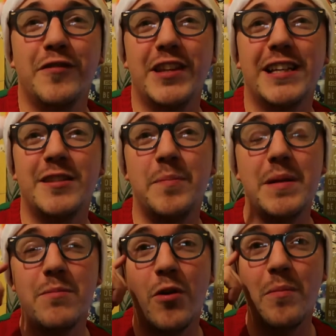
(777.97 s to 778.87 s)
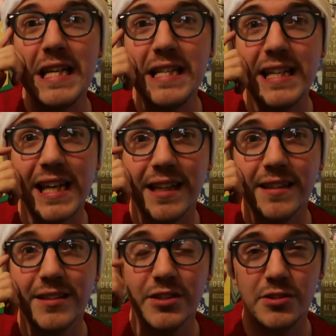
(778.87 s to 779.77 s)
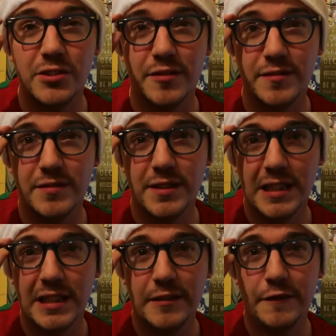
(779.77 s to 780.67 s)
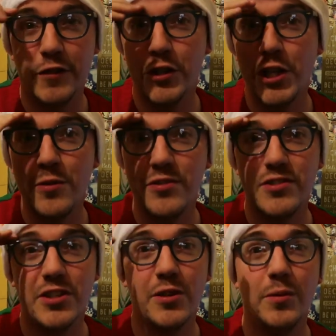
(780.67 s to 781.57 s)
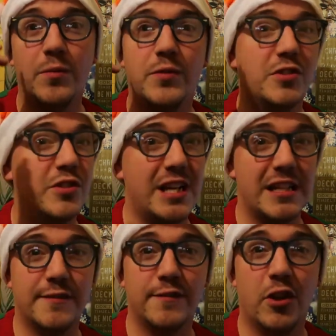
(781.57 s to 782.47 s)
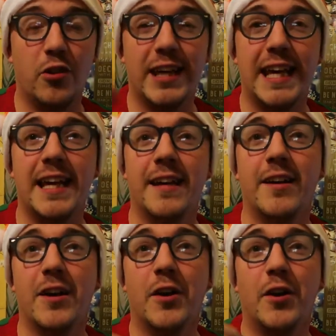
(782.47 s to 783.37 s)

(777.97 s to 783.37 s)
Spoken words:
there to be more media stuff for youth to do. Such as vlogging